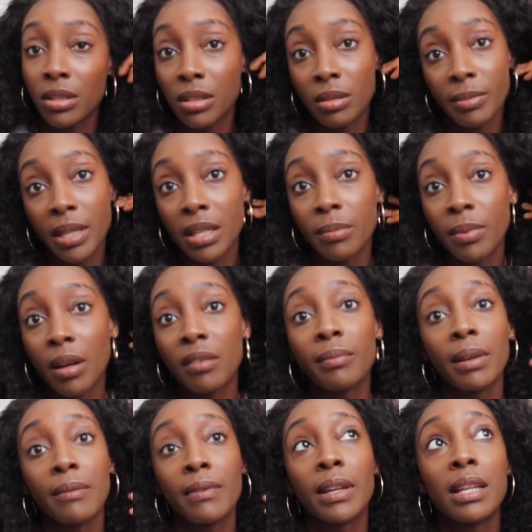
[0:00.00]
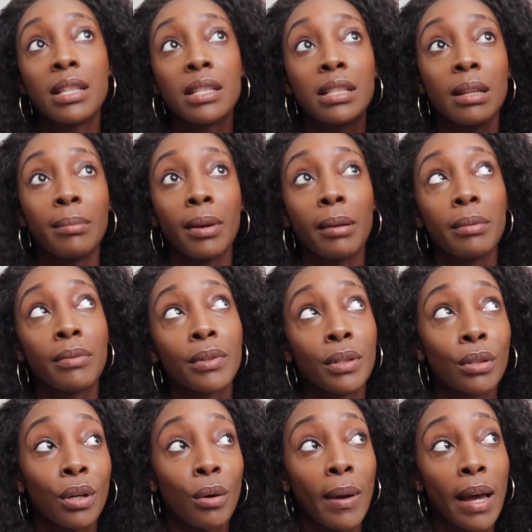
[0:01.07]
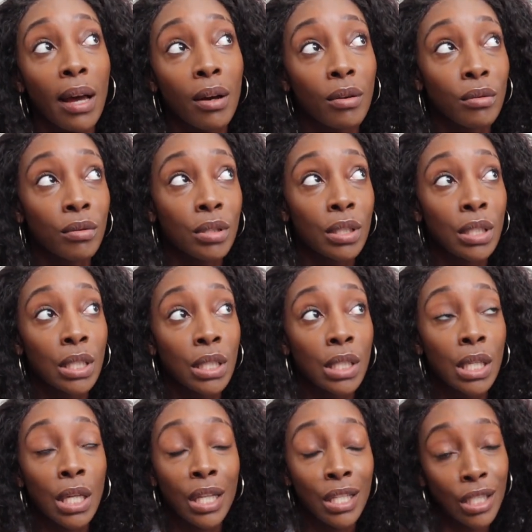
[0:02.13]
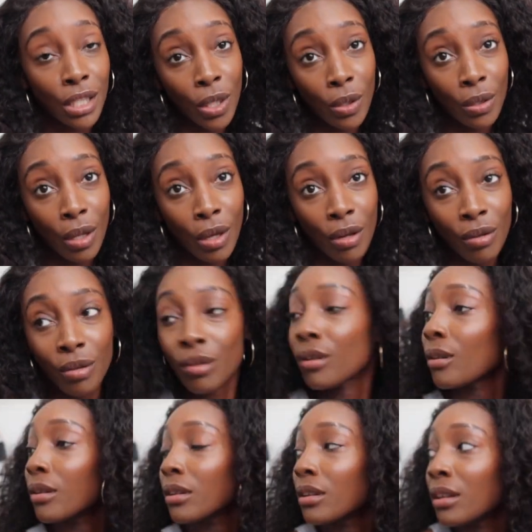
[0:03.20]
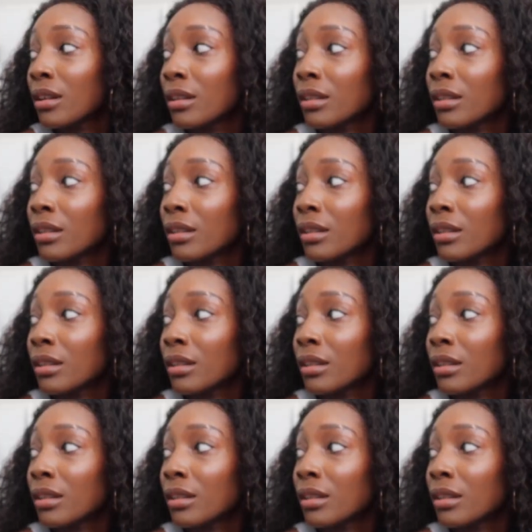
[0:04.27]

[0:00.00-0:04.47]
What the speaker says: this makeup off my face, and I'm probably gonna go out solo, go to